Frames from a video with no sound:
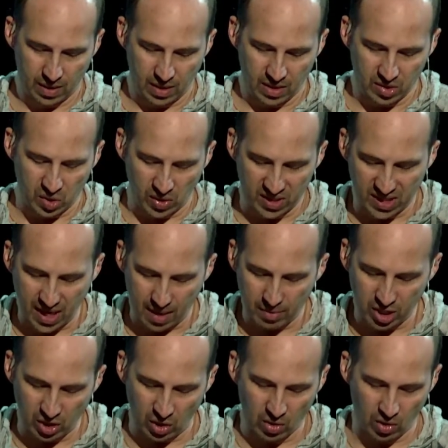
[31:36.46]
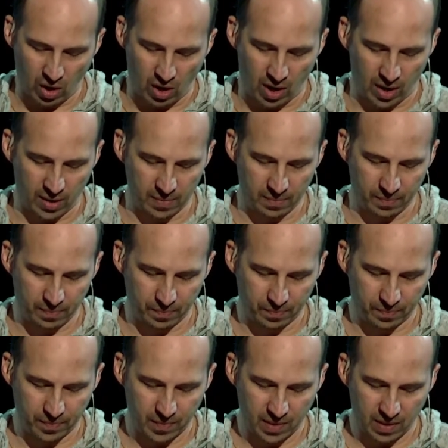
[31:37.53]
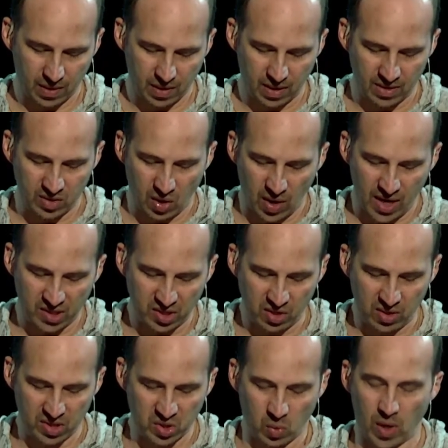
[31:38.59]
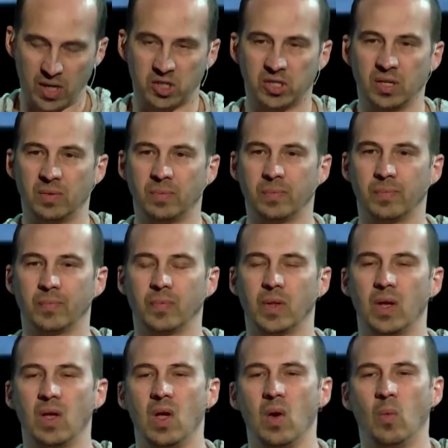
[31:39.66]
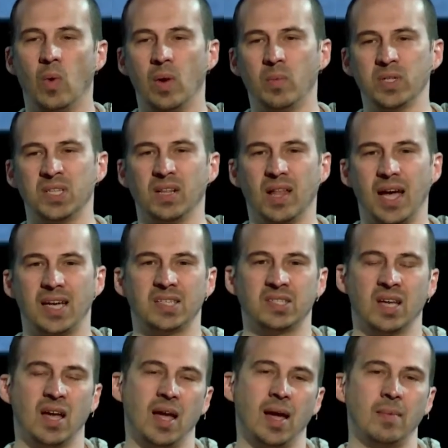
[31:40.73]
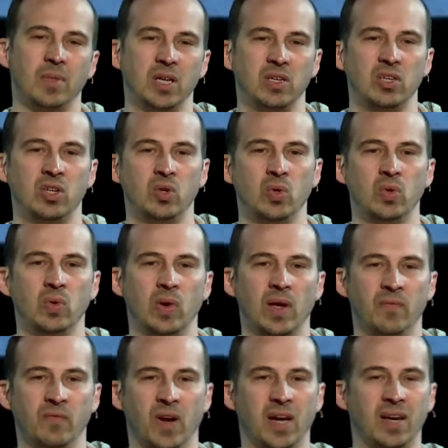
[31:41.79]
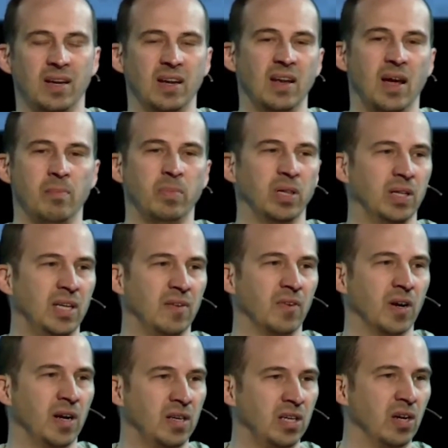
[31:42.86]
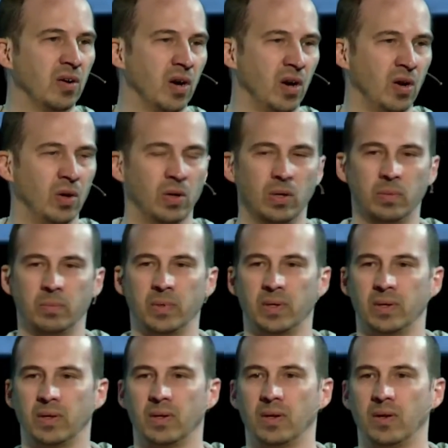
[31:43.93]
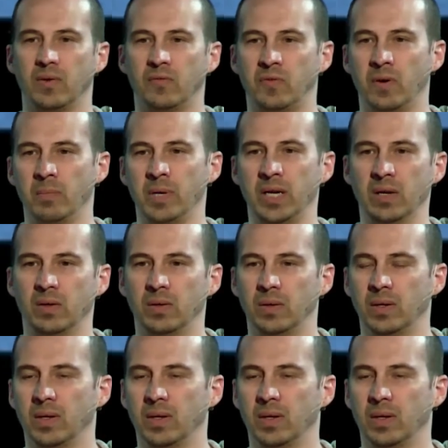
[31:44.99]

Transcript: So examine your own heart. And so I'll ask you this question. When was the last time that you invited an unbeliever into your home for a meal?